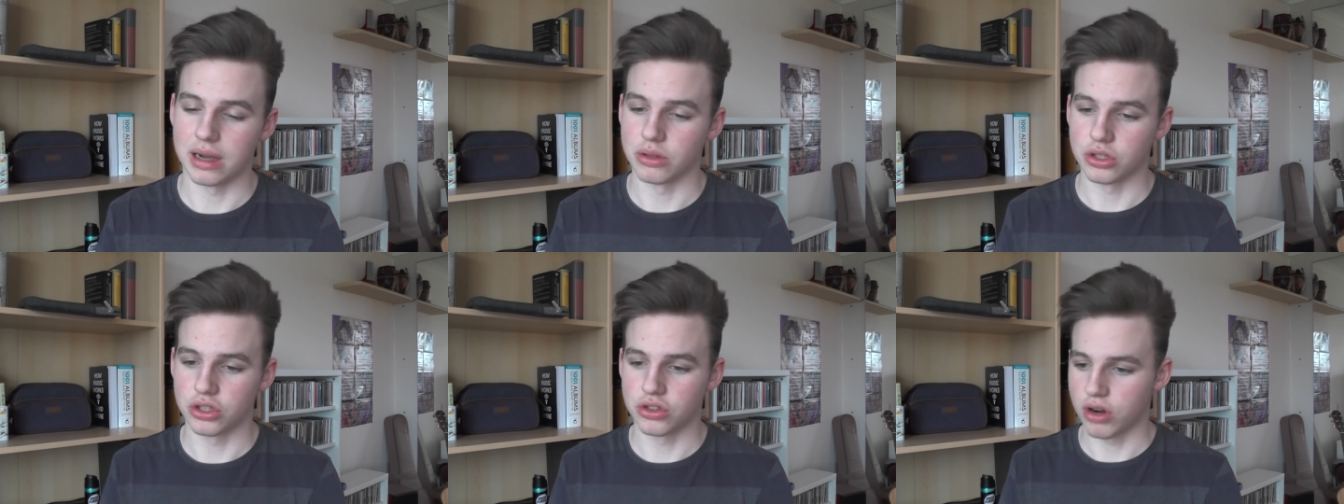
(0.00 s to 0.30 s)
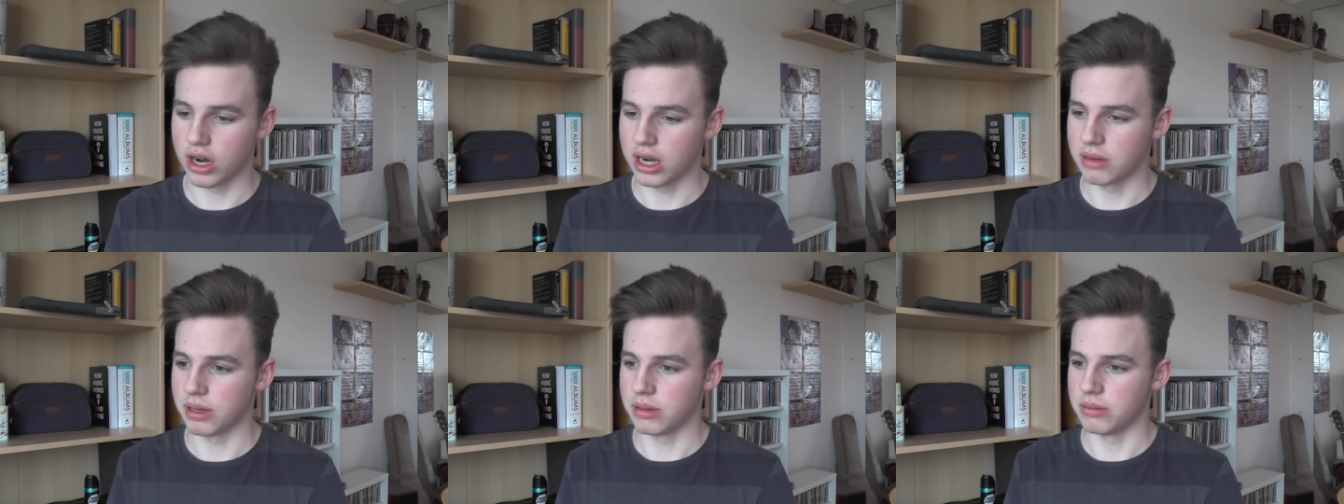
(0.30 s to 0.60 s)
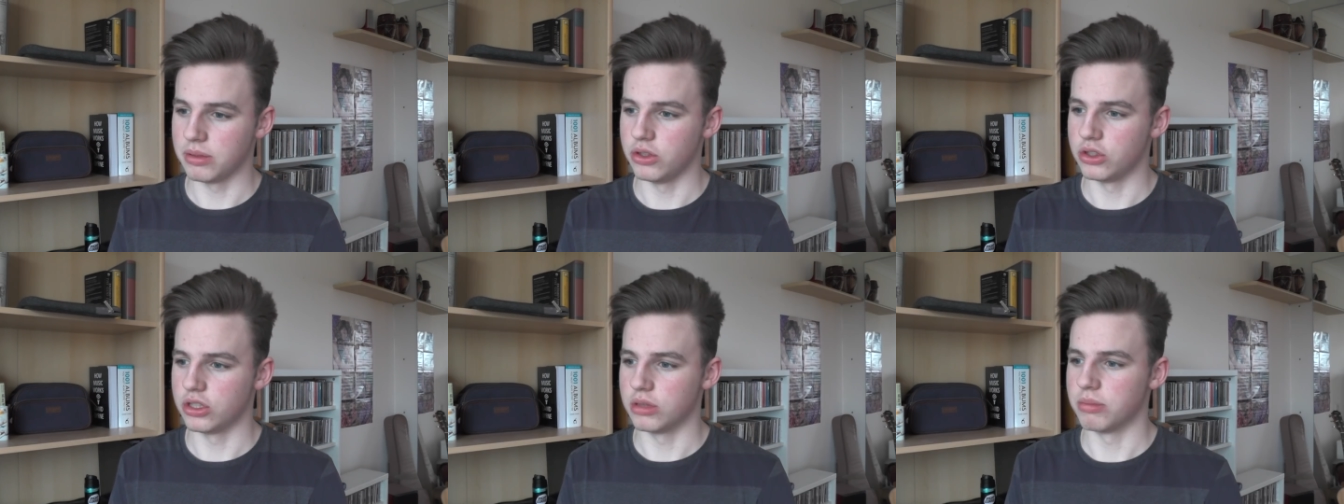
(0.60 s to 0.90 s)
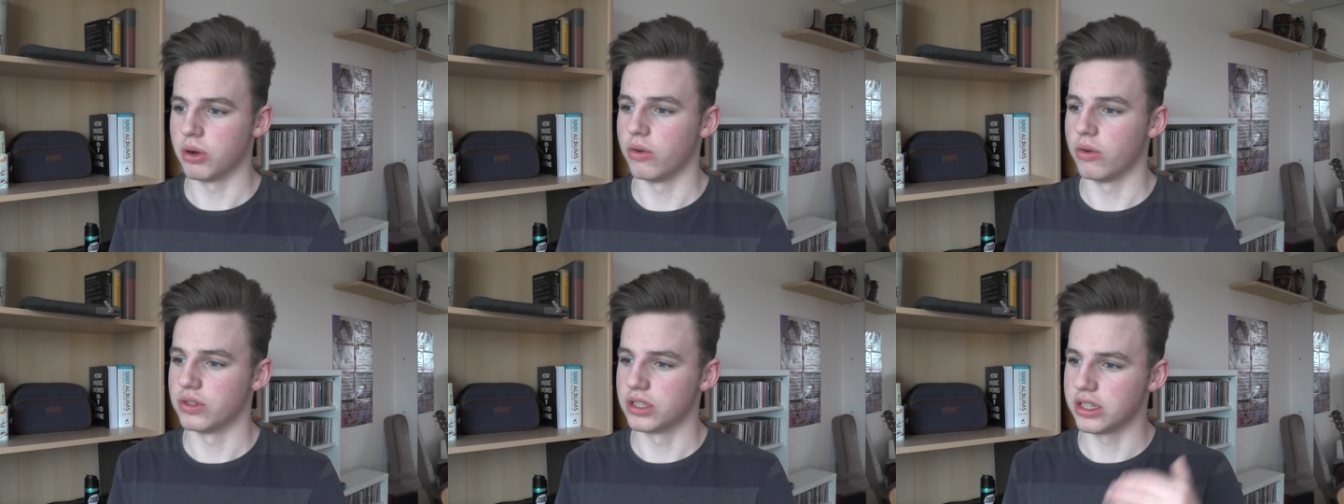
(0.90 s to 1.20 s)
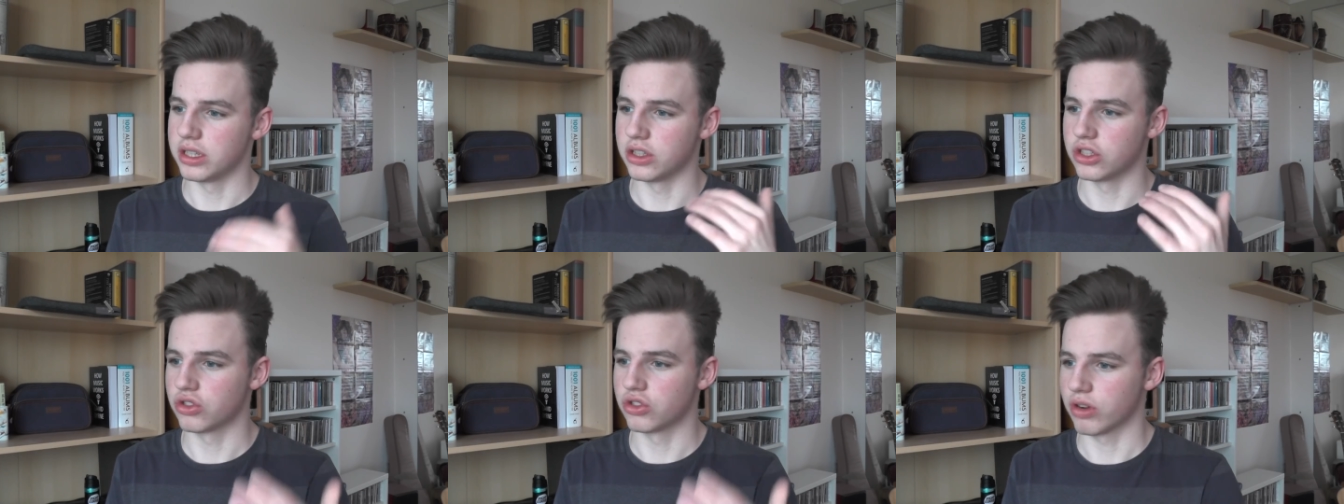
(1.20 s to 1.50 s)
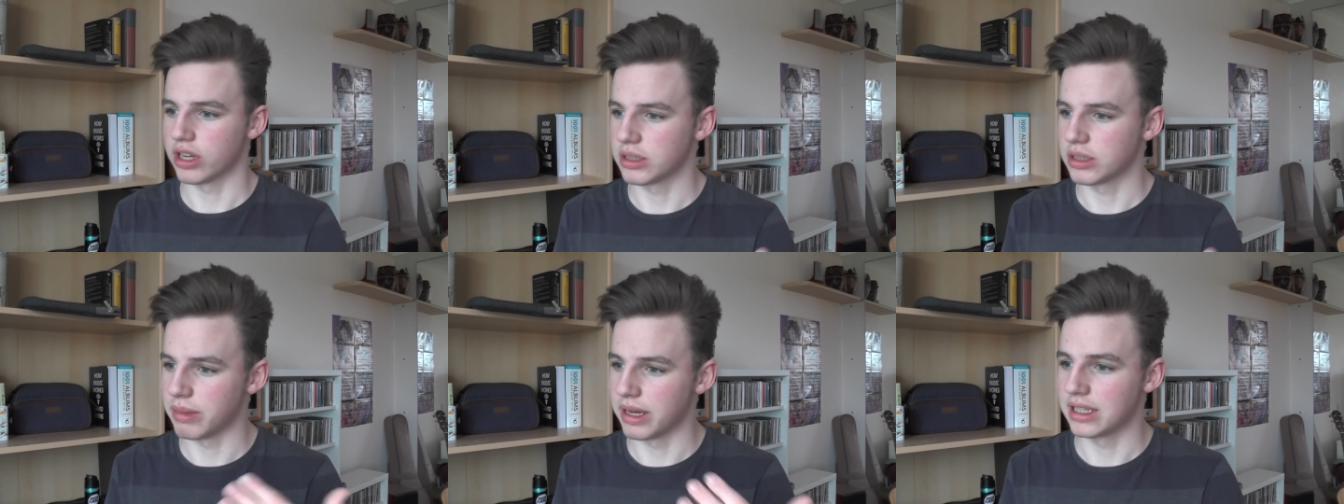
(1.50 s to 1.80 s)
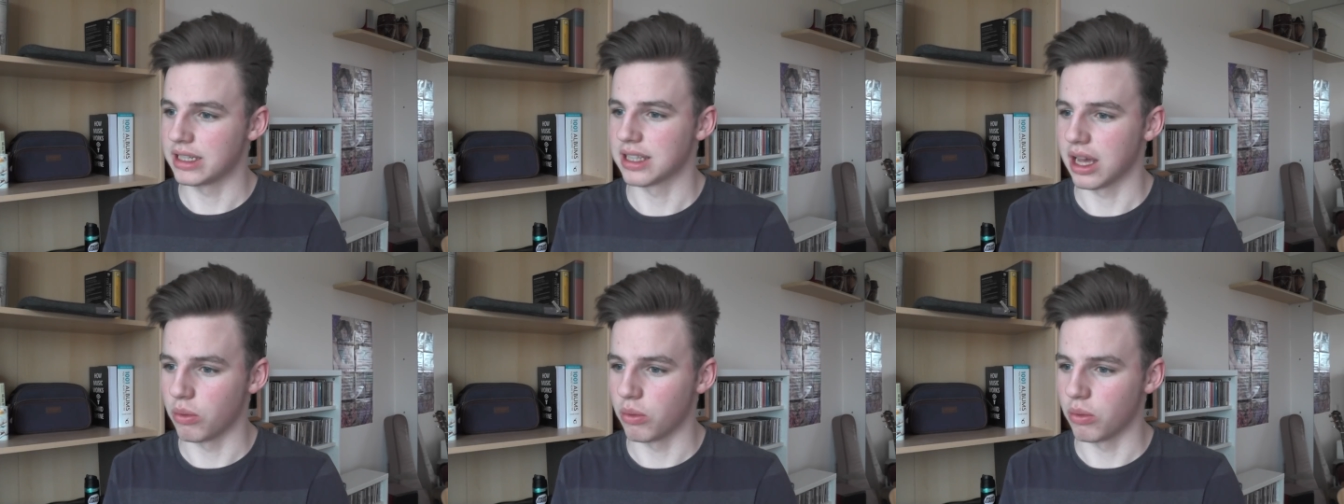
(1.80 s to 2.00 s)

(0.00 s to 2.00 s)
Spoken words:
I was trying to make music, but obviously the stress makes